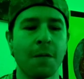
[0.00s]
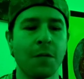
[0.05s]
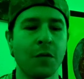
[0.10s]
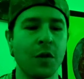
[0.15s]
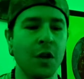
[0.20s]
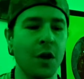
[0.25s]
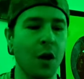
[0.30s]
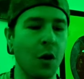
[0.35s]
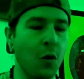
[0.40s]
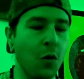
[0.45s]

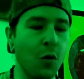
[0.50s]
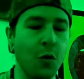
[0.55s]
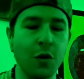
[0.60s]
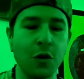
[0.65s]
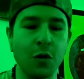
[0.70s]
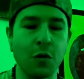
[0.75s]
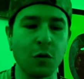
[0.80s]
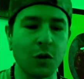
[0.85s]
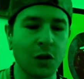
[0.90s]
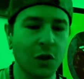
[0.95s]
you know, who
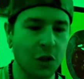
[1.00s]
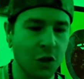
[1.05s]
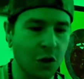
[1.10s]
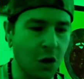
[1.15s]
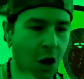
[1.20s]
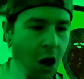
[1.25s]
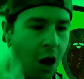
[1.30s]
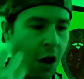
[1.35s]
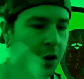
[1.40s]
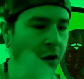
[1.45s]
you
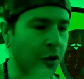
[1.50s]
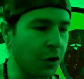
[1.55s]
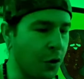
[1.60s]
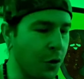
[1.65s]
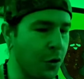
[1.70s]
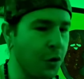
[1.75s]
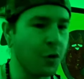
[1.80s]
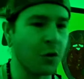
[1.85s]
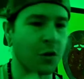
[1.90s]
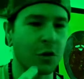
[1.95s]
snarl, who
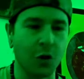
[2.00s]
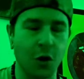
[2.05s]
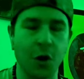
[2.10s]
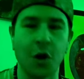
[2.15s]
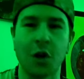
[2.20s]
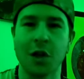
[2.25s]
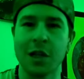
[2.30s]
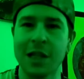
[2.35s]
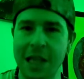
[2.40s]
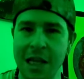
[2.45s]
you show
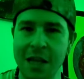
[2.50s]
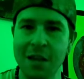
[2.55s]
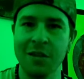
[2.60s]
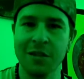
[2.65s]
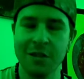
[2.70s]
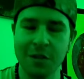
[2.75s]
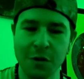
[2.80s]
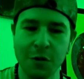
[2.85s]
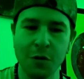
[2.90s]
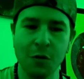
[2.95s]
your teeth
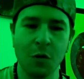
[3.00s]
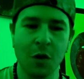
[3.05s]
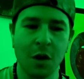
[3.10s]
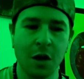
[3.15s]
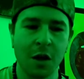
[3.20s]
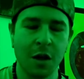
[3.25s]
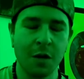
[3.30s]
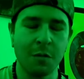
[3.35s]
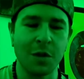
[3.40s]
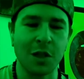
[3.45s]
to,
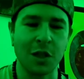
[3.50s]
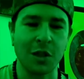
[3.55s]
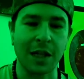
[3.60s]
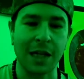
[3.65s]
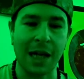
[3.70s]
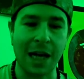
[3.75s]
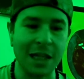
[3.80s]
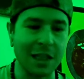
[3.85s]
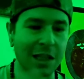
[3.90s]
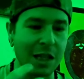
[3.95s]
but you're like,
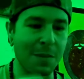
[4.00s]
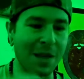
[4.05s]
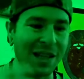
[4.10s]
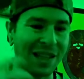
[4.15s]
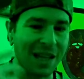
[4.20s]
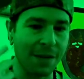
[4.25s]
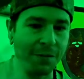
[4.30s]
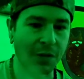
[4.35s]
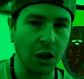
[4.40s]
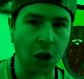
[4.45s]
I just need to be
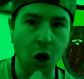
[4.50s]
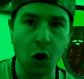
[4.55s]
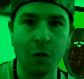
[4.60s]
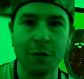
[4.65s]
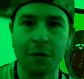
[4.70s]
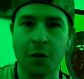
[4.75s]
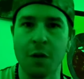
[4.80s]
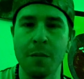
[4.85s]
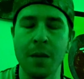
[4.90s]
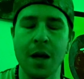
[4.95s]
left alone
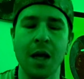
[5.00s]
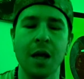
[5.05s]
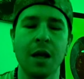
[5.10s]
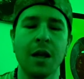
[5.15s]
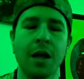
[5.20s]
for a minute.